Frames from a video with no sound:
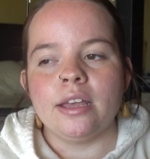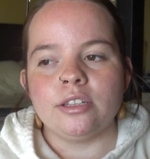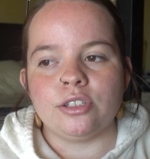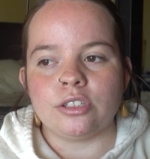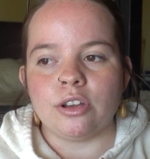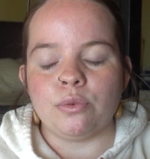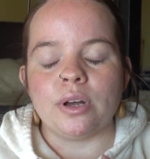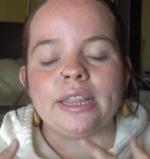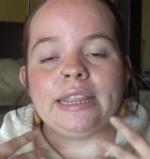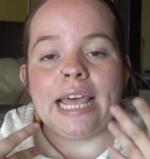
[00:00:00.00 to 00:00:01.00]

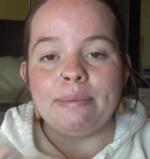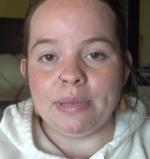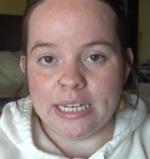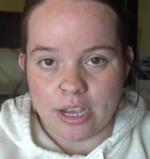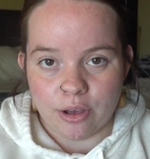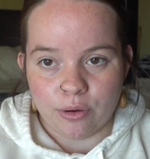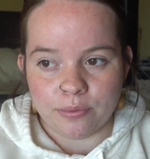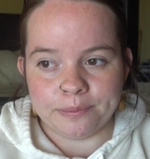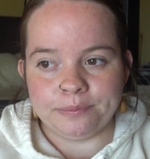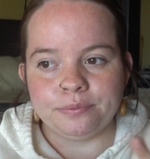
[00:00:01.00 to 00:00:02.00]
So let me
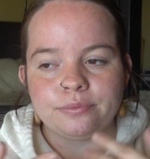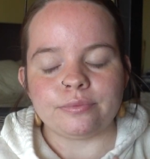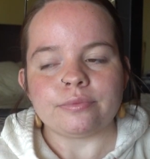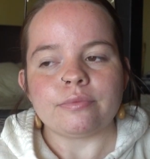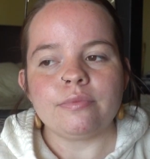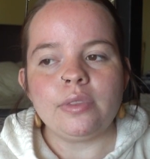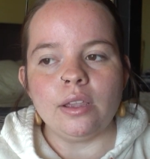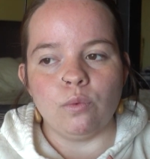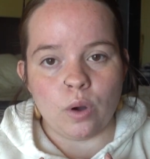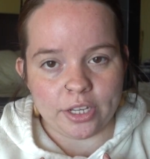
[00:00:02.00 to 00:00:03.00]
know
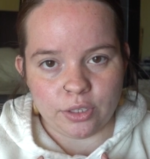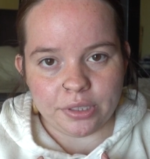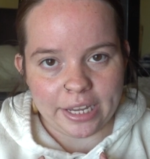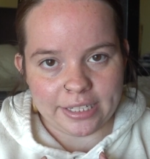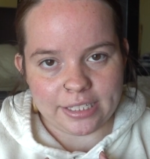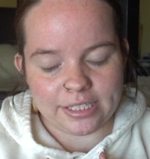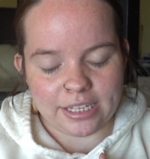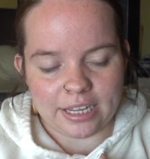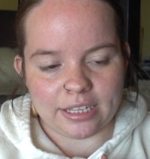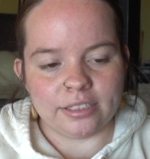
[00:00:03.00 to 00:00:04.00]
what you'd like to
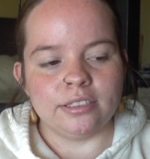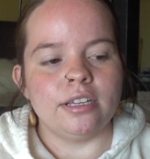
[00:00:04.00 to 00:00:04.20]
see.